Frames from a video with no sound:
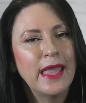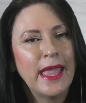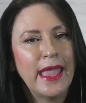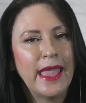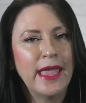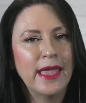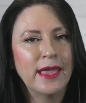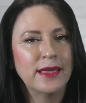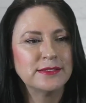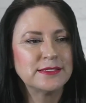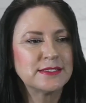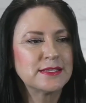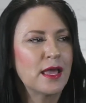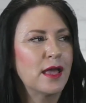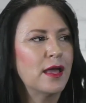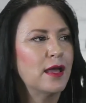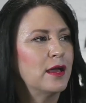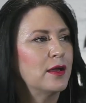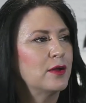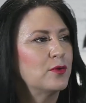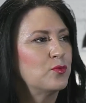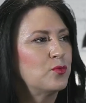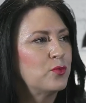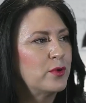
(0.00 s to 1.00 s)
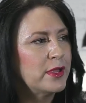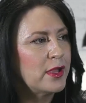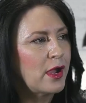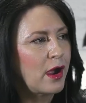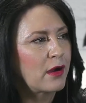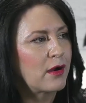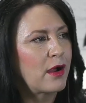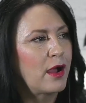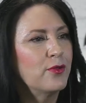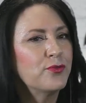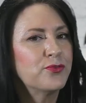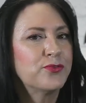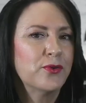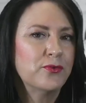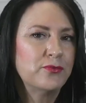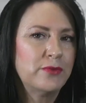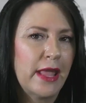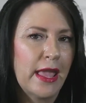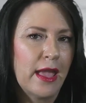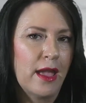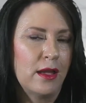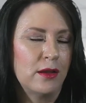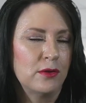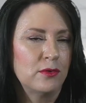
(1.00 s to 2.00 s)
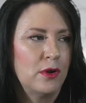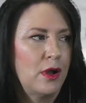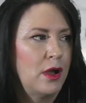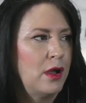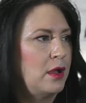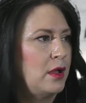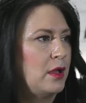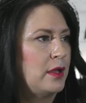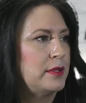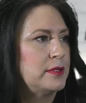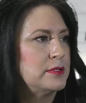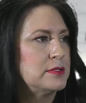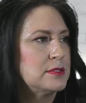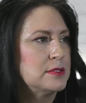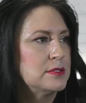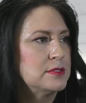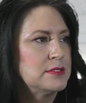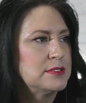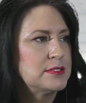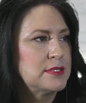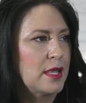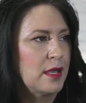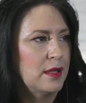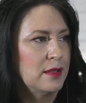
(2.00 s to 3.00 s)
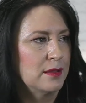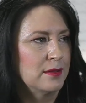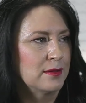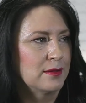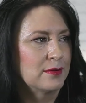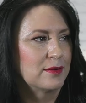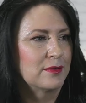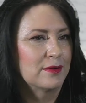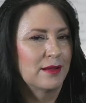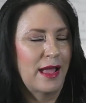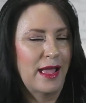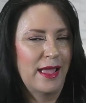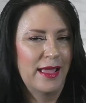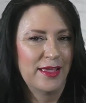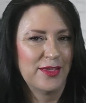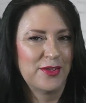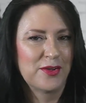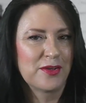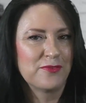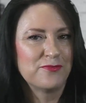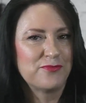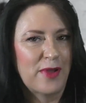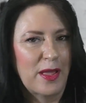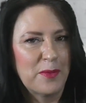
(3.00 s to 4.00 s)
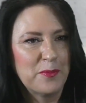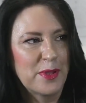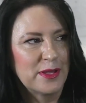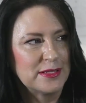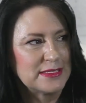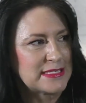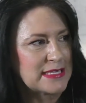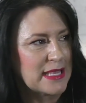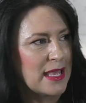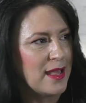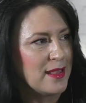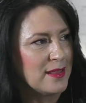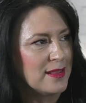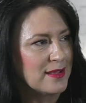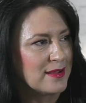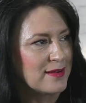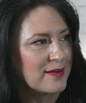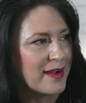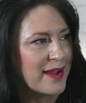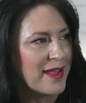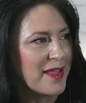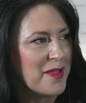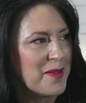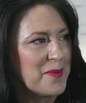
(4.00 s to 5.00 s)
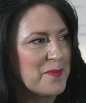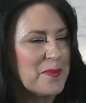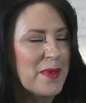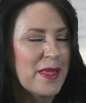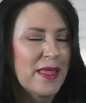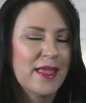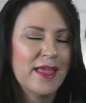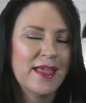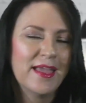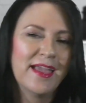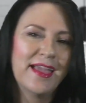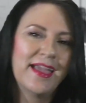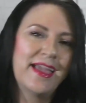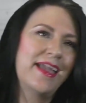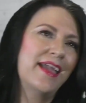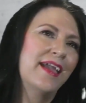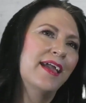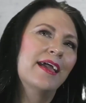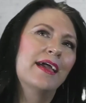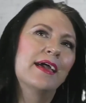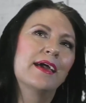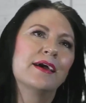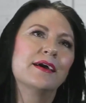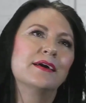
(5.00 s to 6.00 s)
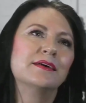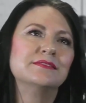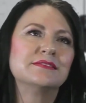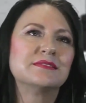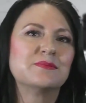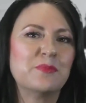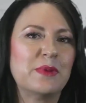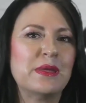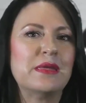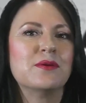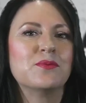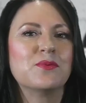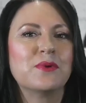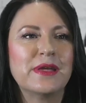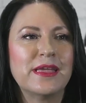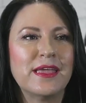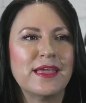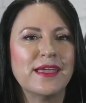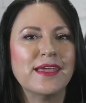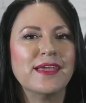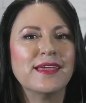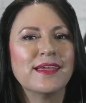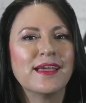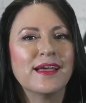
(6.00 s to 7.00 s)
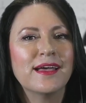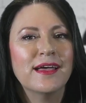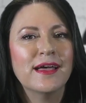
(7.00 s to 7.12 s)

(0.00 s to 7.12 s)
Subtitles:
And we are also now on you can find me on Telegram and MeWe.